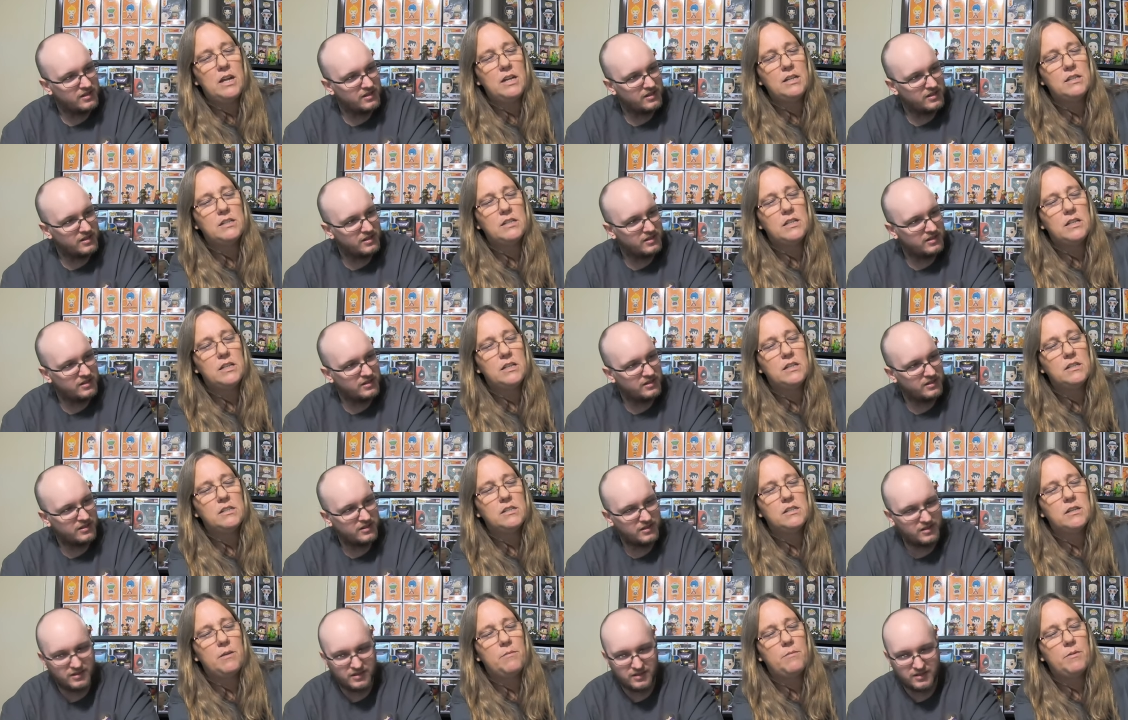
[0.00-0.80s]

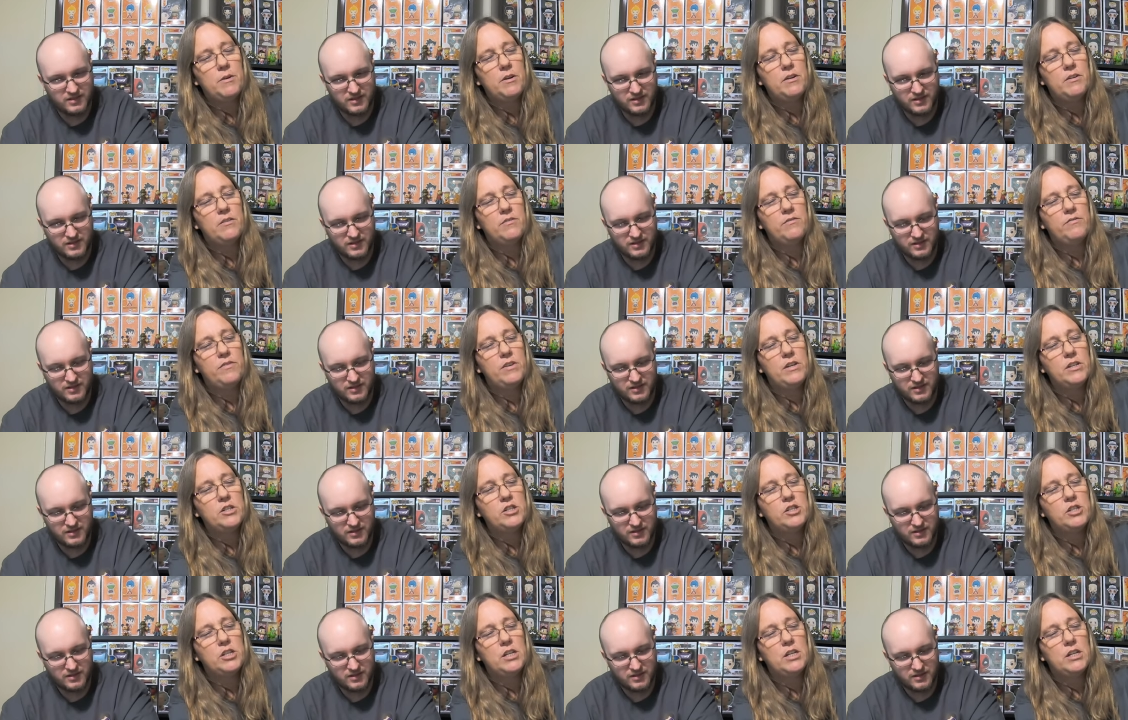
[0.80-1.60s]
Speaker 1: nineteen Summer
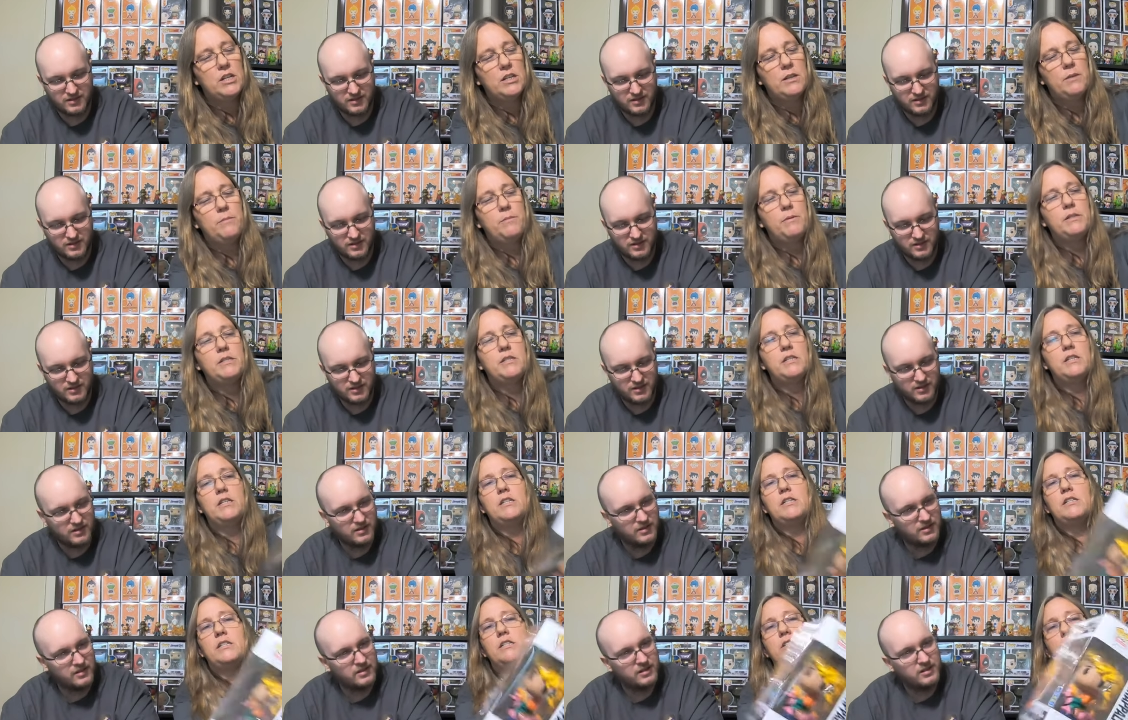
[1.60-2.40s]
Convention
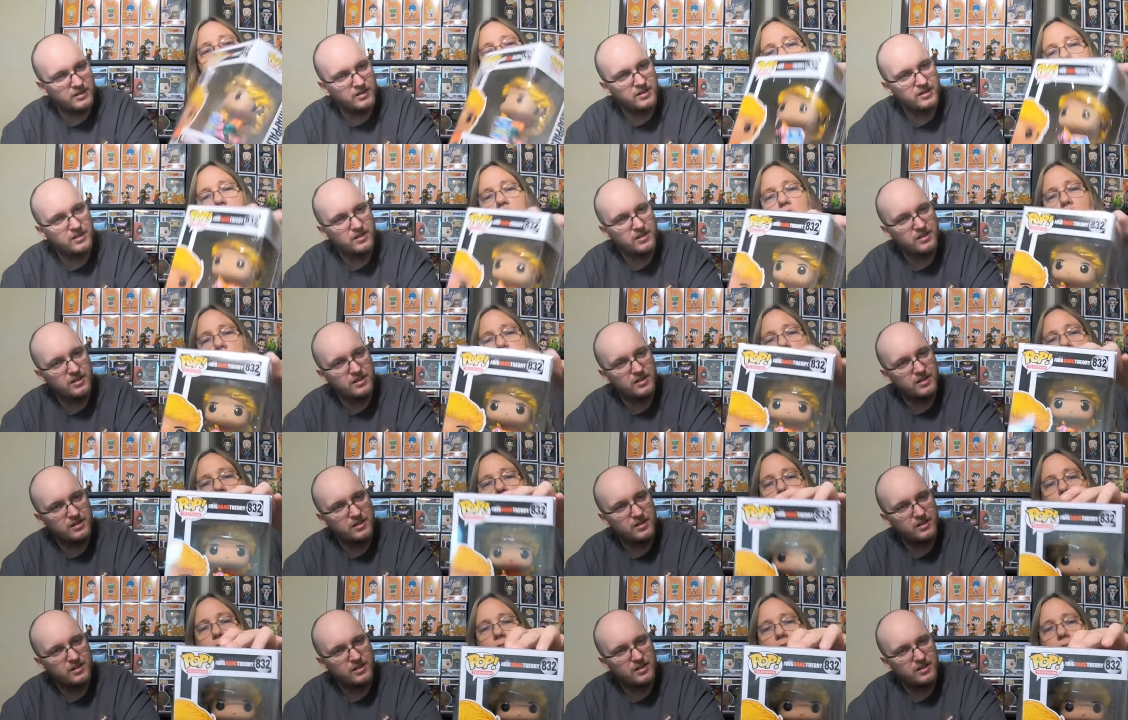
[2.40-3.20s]
Limited Edition
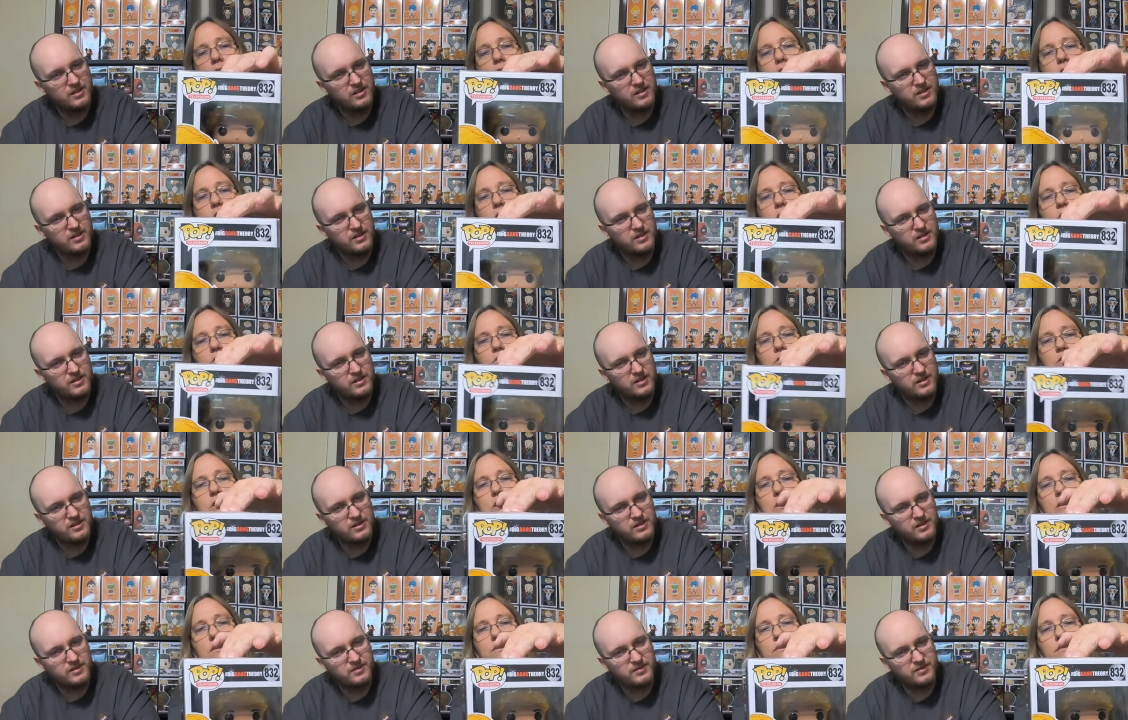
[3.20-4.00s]

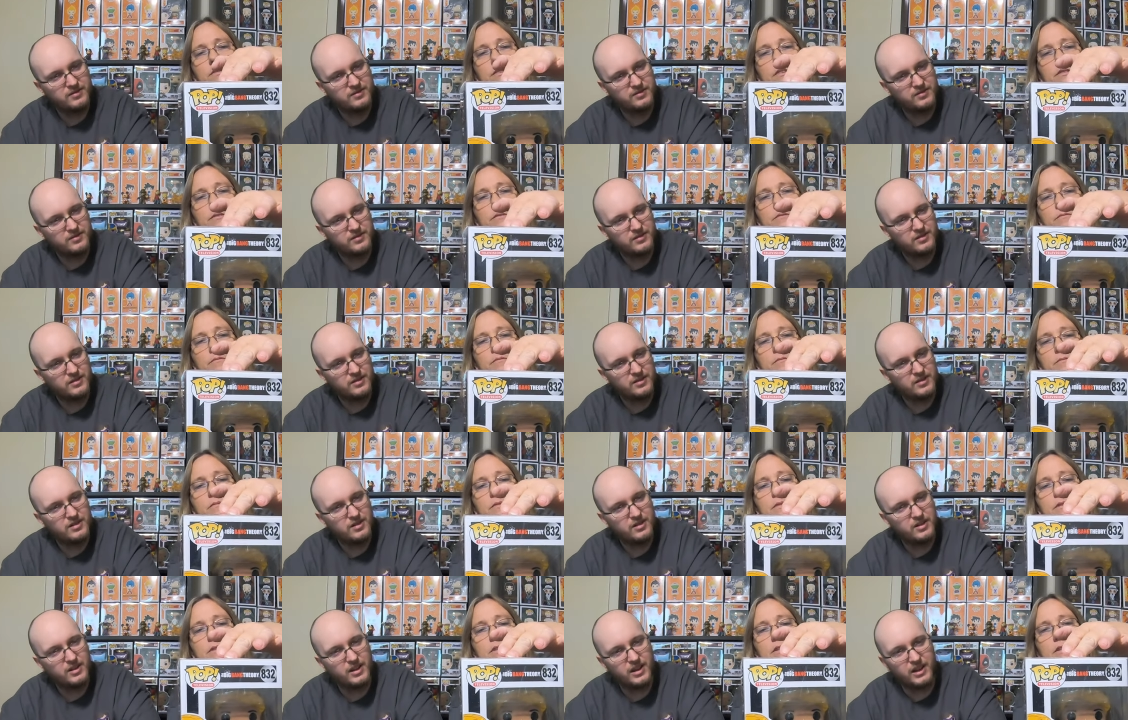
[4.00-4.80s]
exclusive.
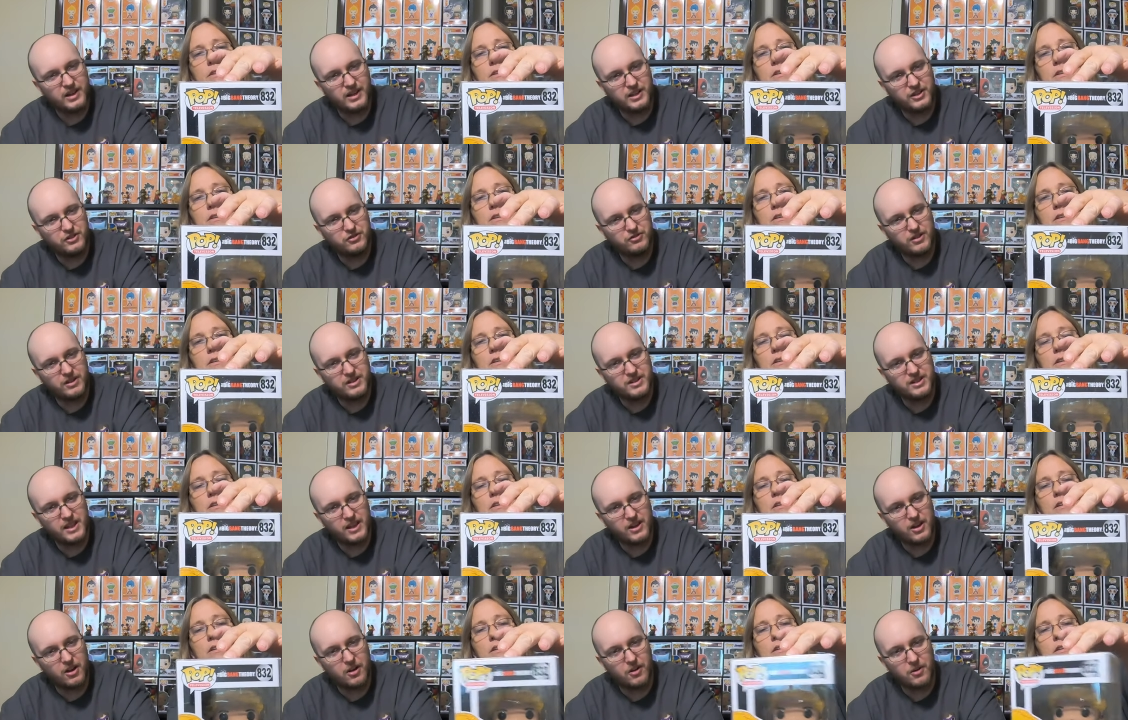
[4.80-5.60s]
And he's
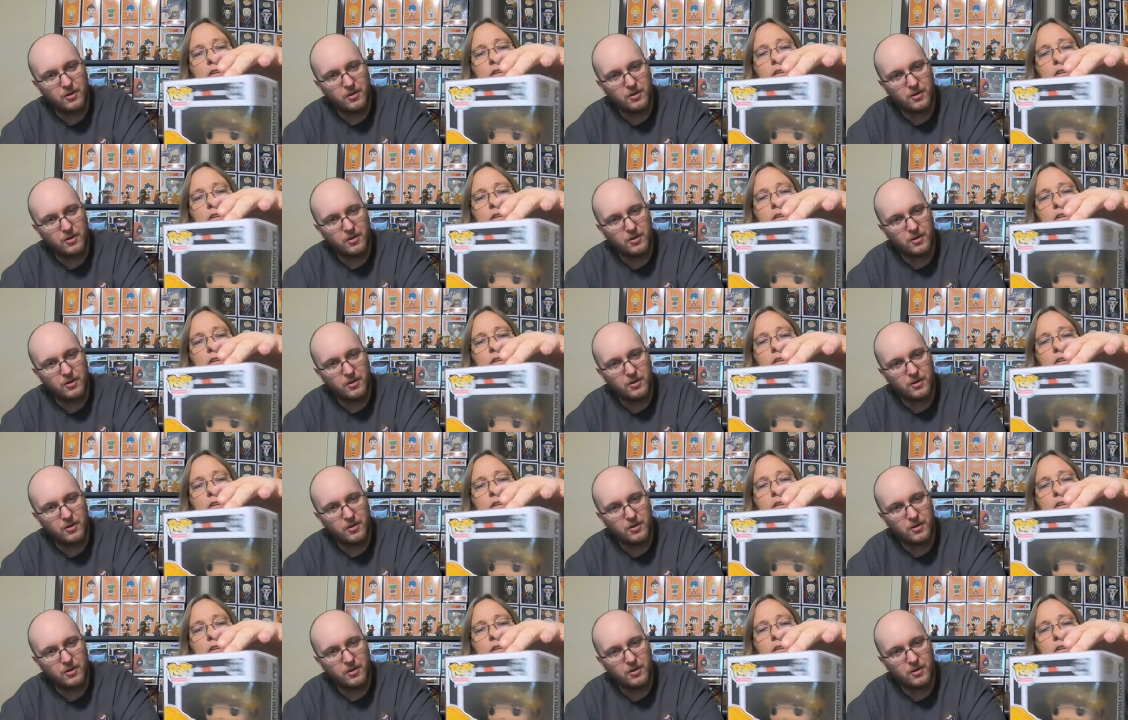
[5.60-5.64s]
dressed like